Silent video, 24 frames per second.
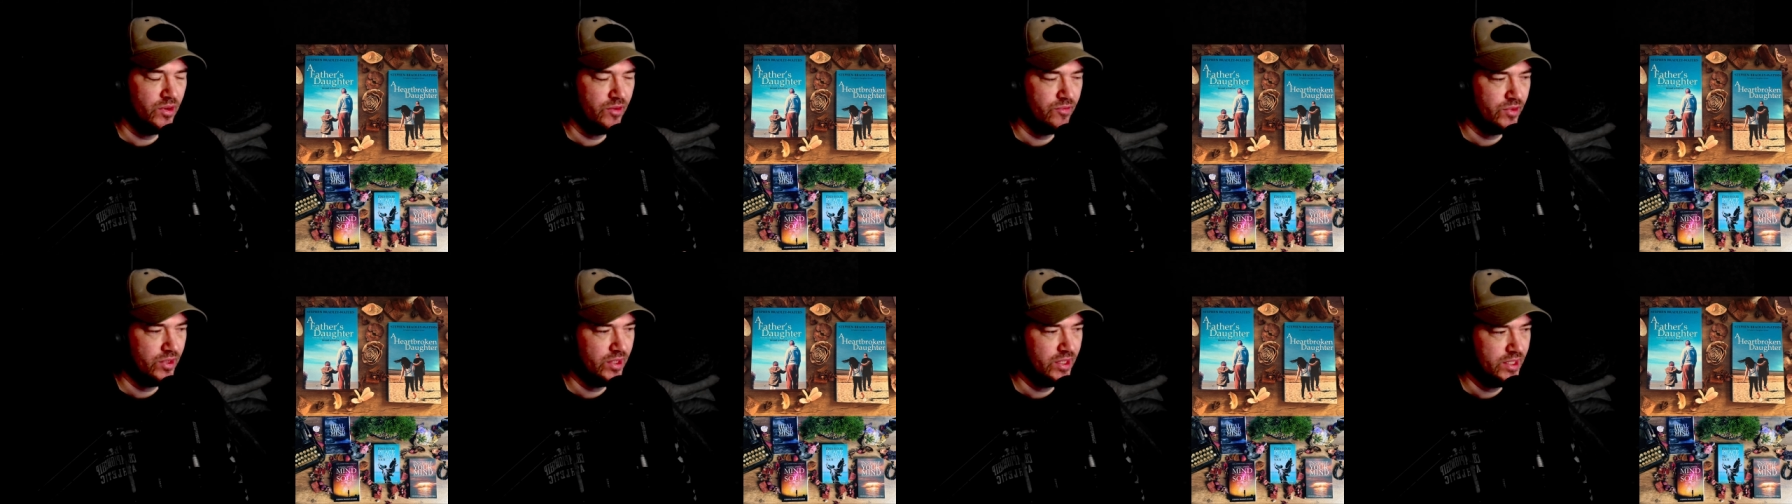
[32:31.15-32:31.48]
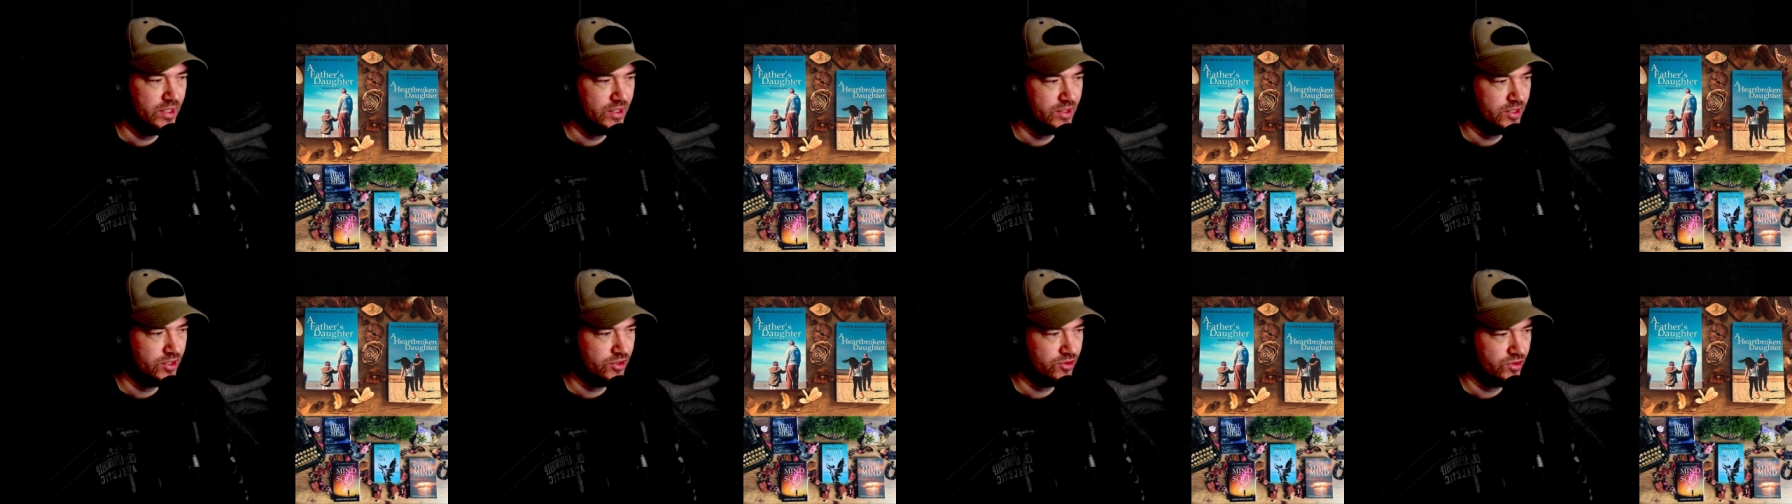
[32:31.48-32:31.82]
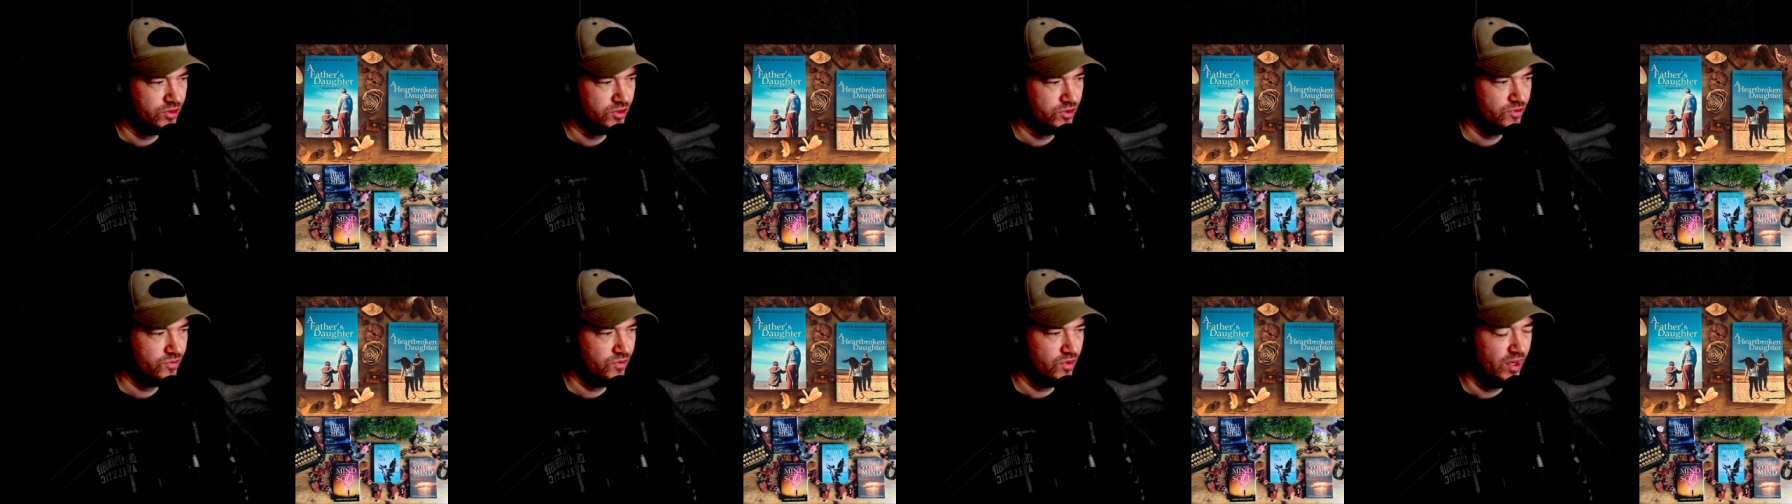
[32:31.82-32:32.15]
point really is to
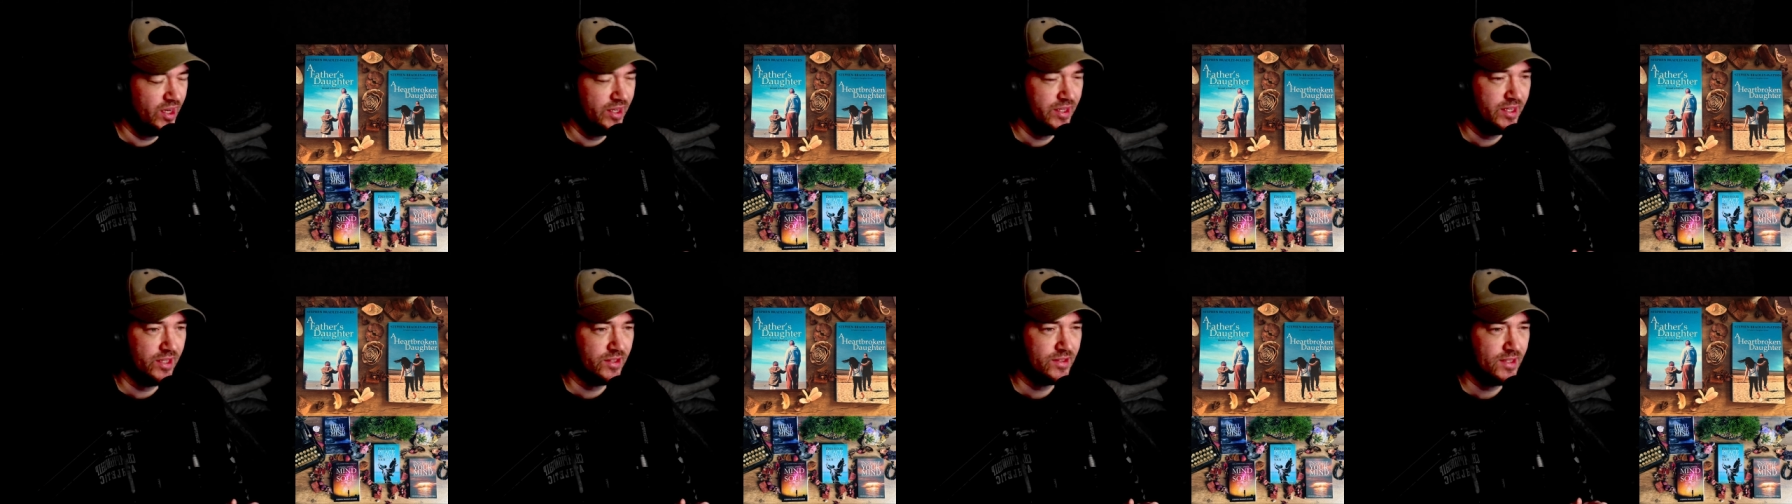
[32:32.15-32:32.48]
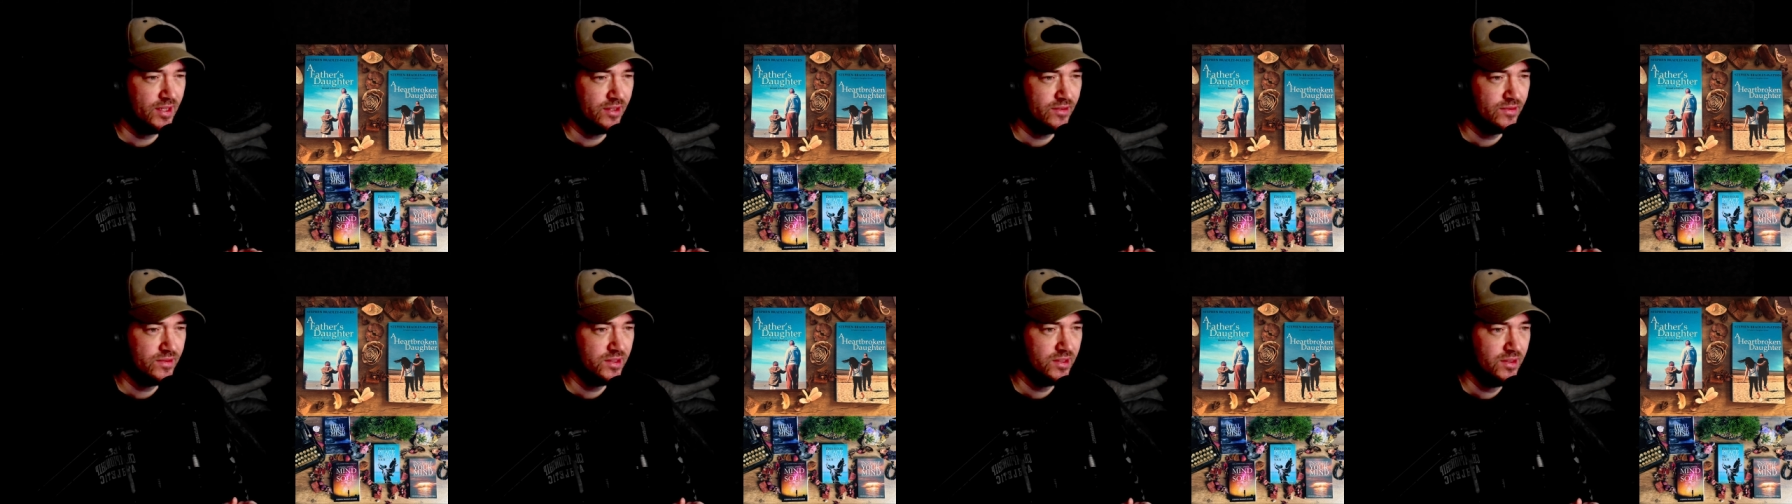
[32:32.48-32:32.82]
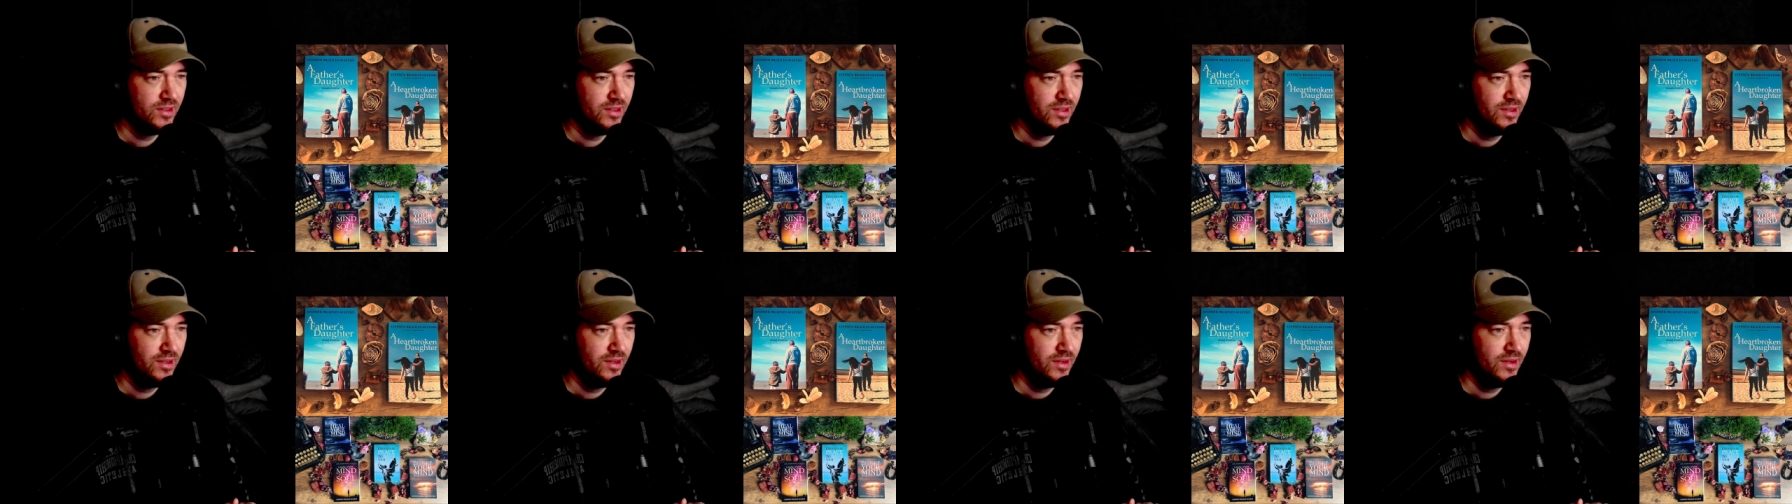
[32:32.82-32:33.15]
just find ourselves.